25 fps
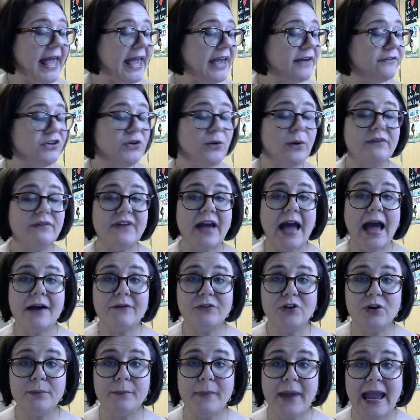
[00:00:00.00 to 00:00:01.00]
If you have
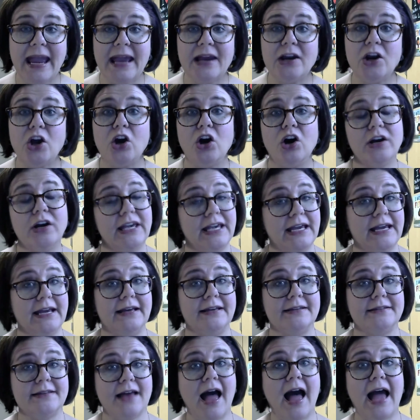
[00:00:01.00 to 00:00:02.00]
ever made
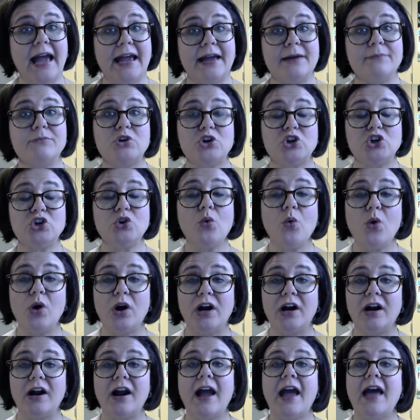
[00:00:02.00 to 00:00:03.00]
cookies, I am
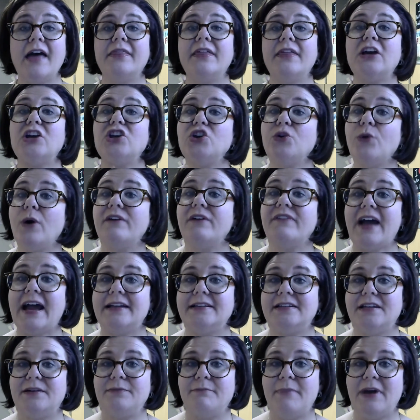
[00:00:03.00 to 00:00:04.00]
sure that you have
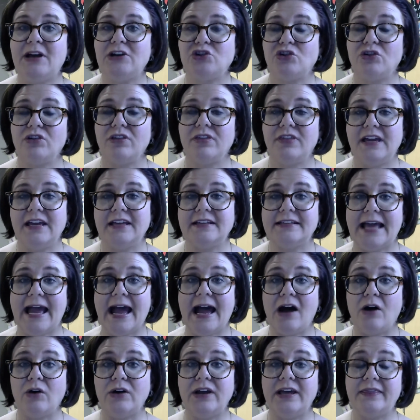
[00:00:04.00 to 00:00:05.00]
had to measure things
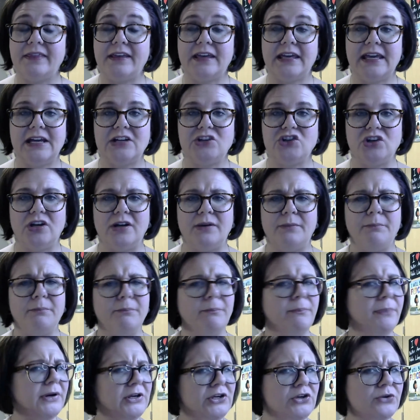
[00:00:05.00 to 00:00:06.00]
out in the kitchen,
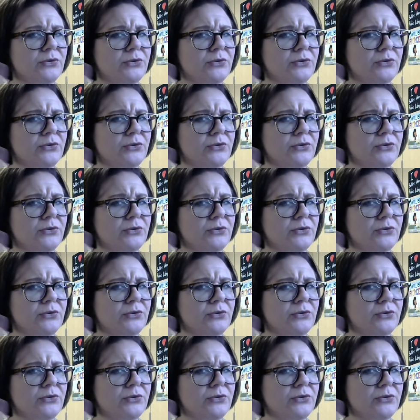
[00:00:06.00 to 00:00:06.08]
but